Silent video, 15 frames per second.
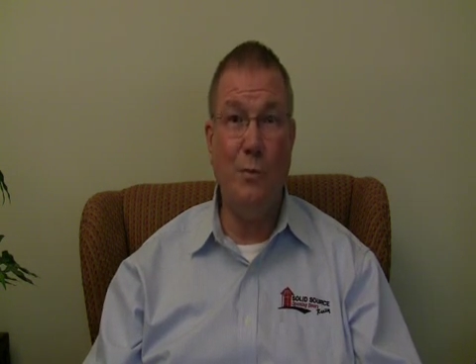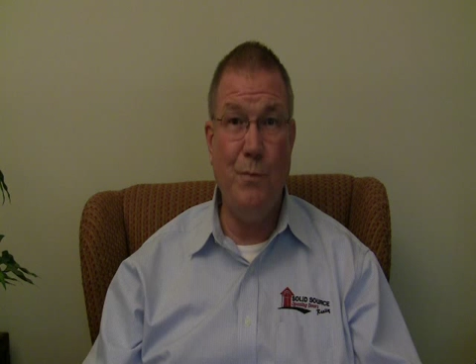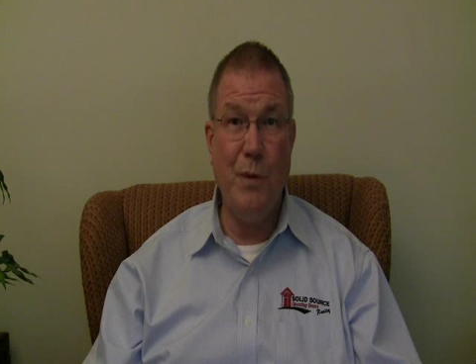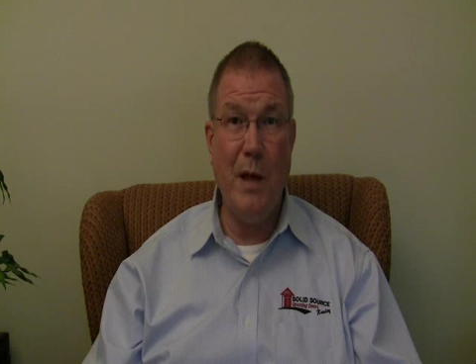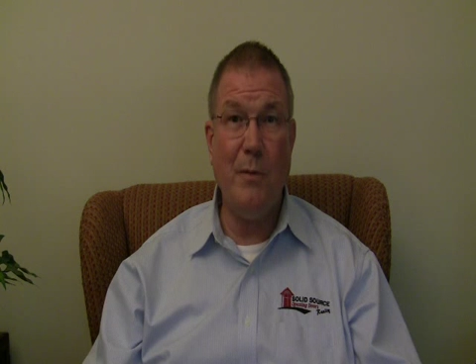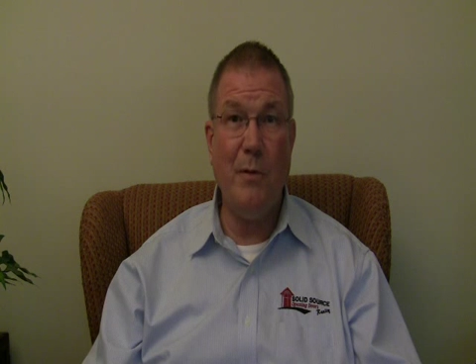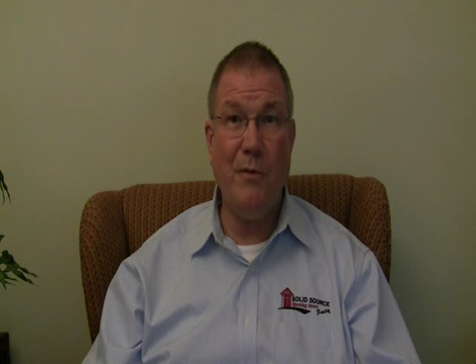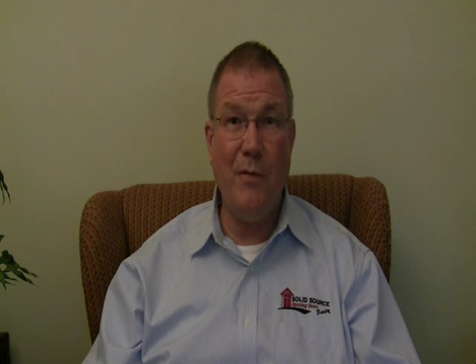
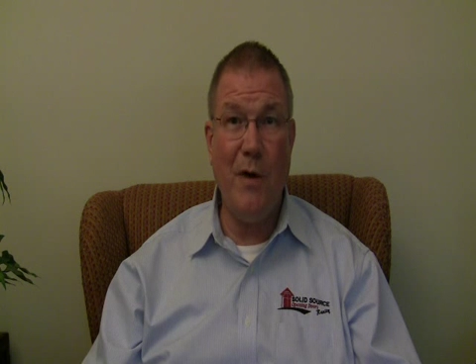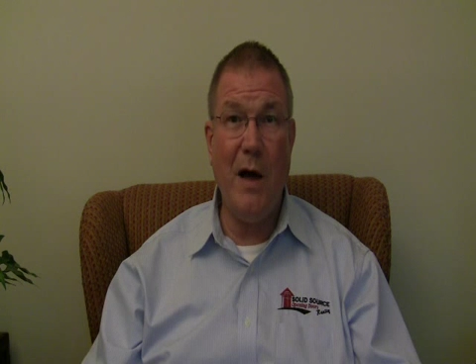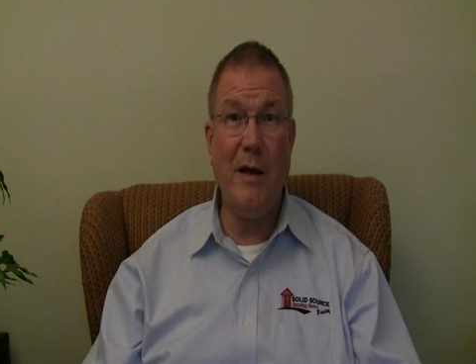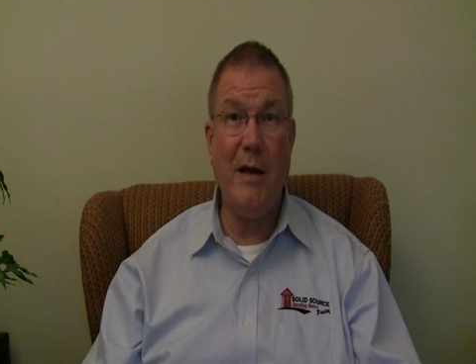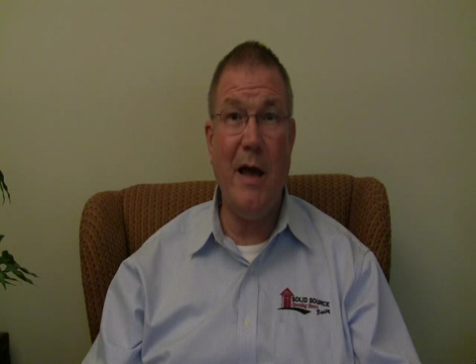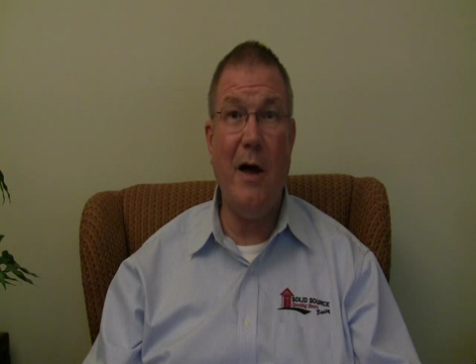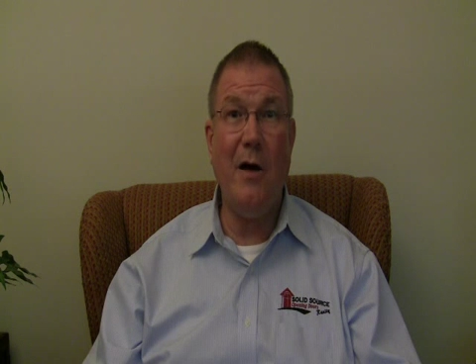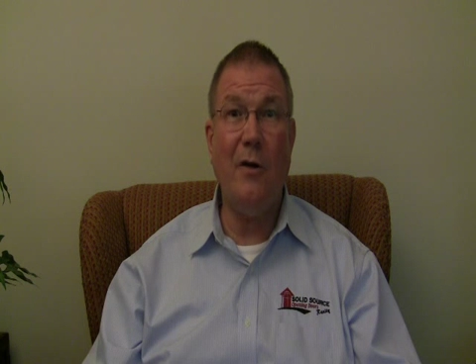be able to
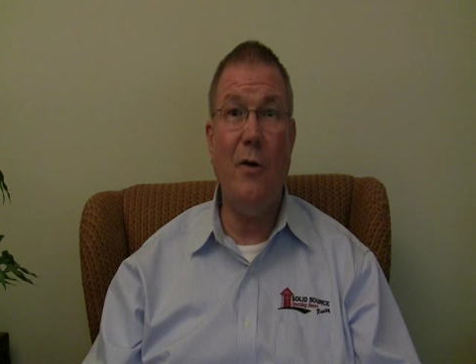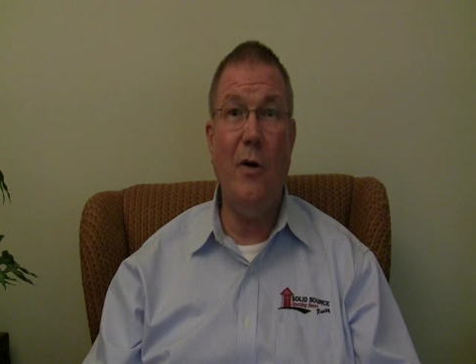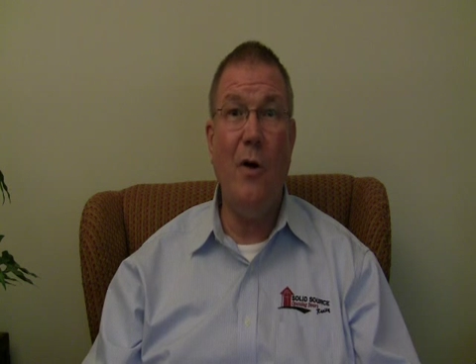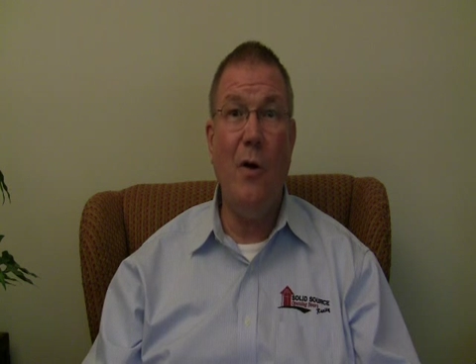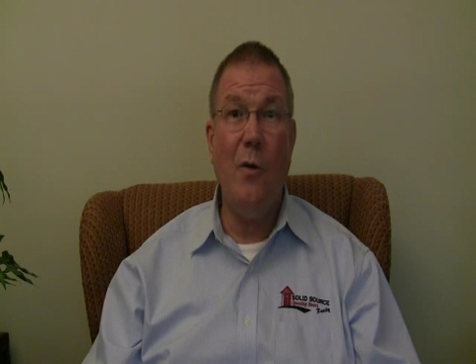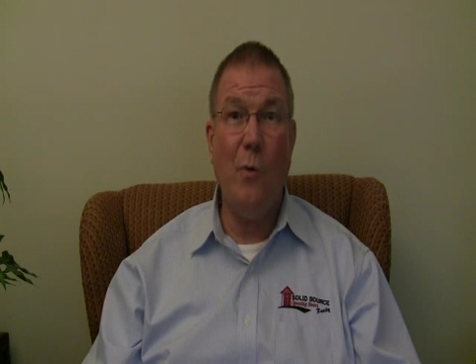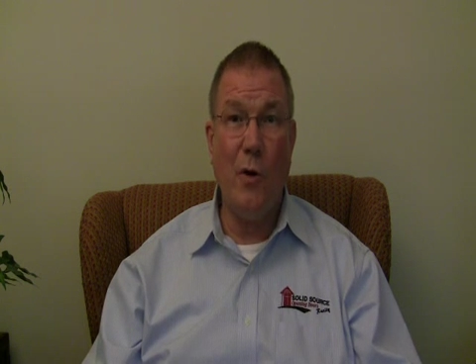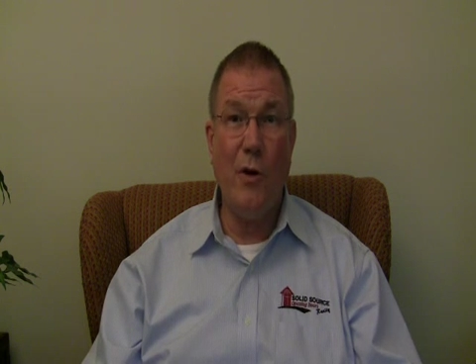find out
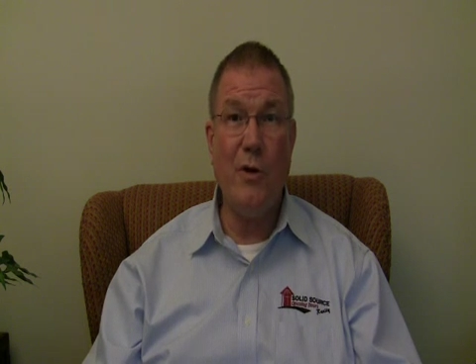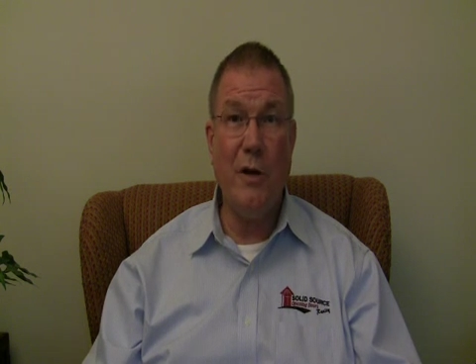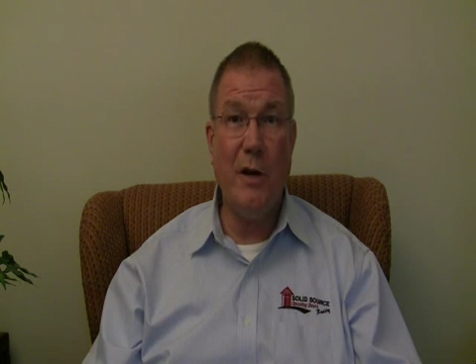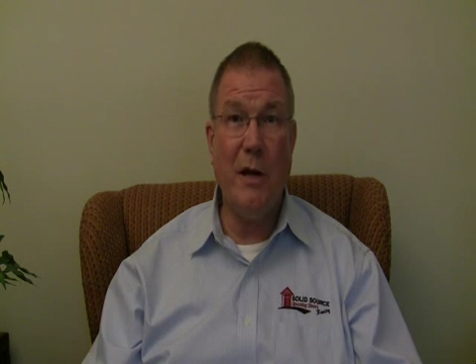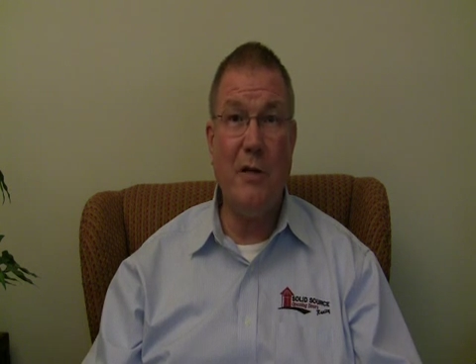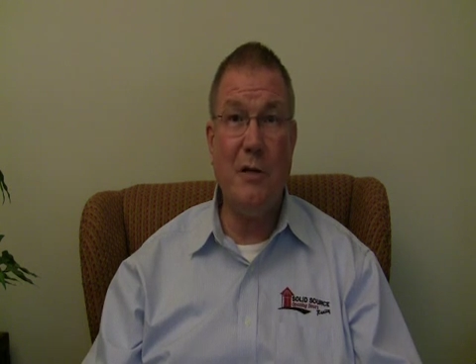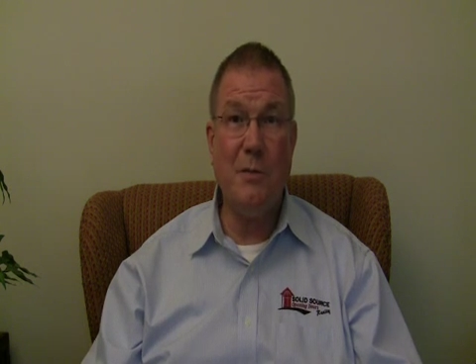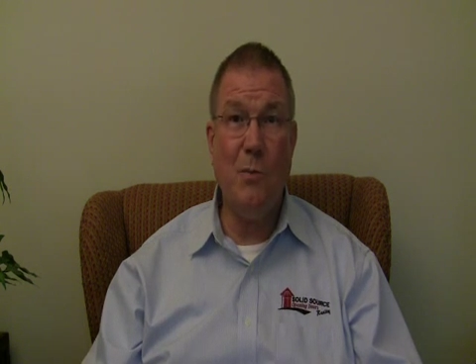where you can
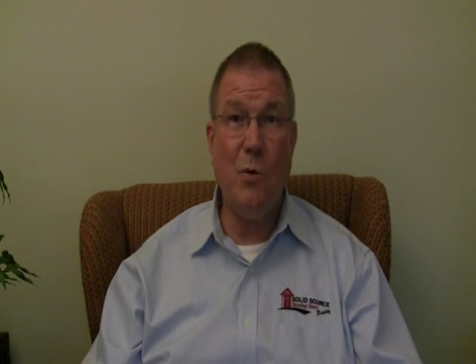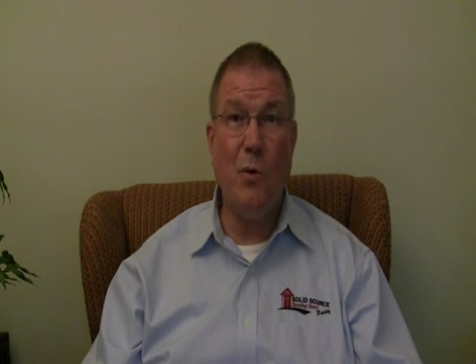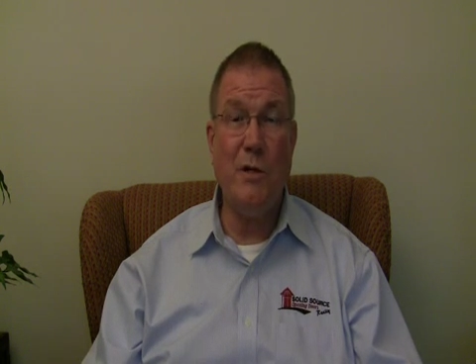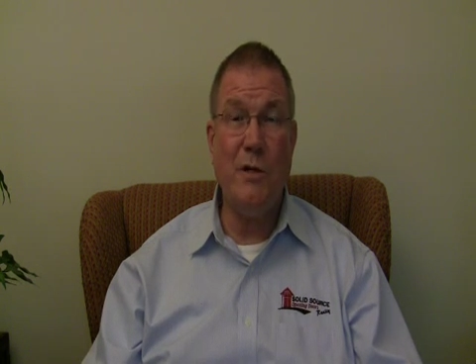get some more